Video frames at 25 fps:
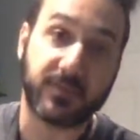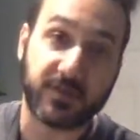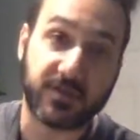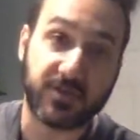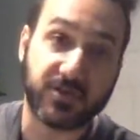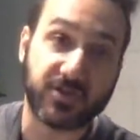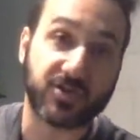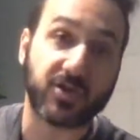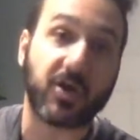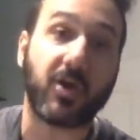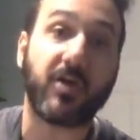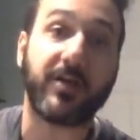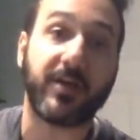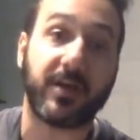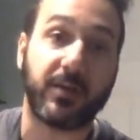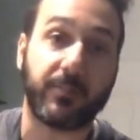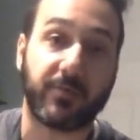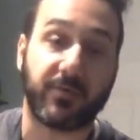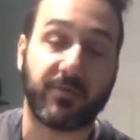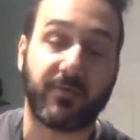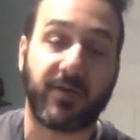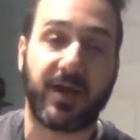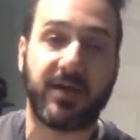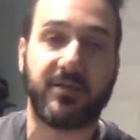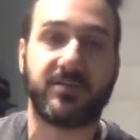start
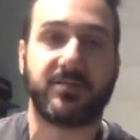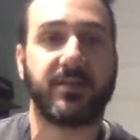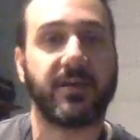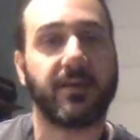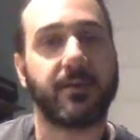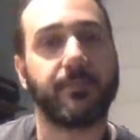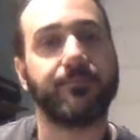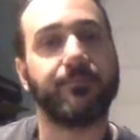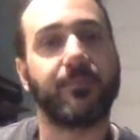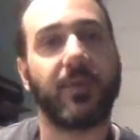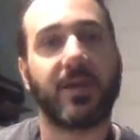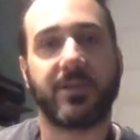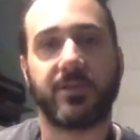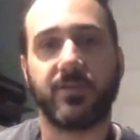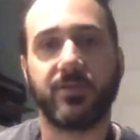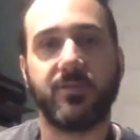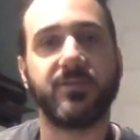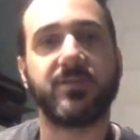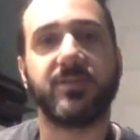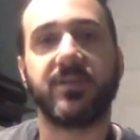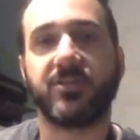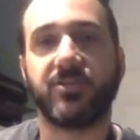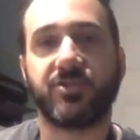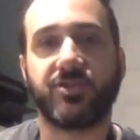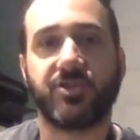improvising by
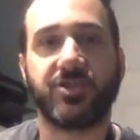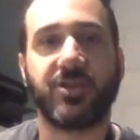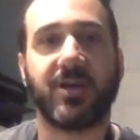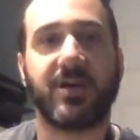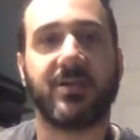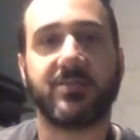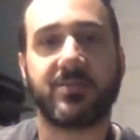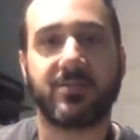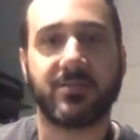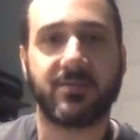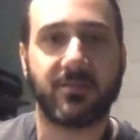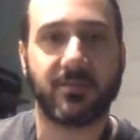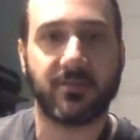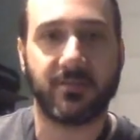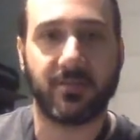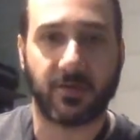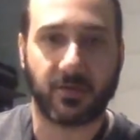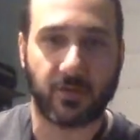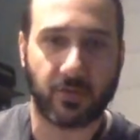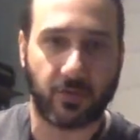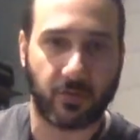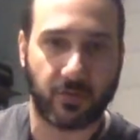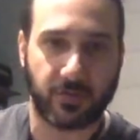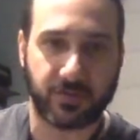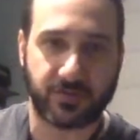using just the
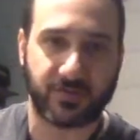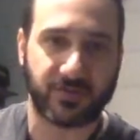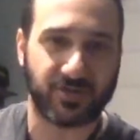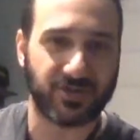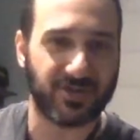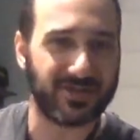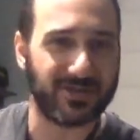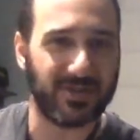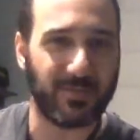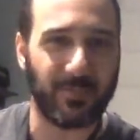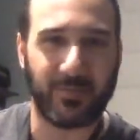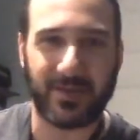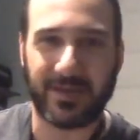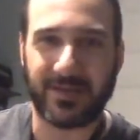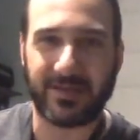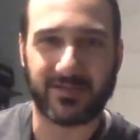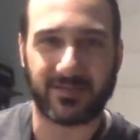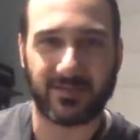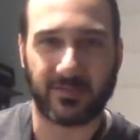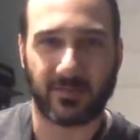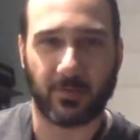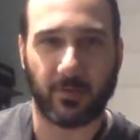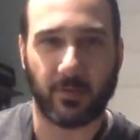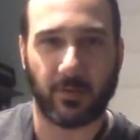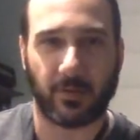chord to just the base
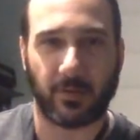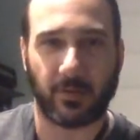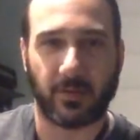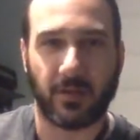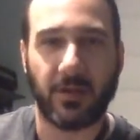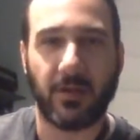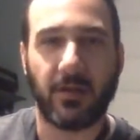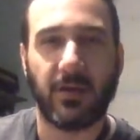of the chord.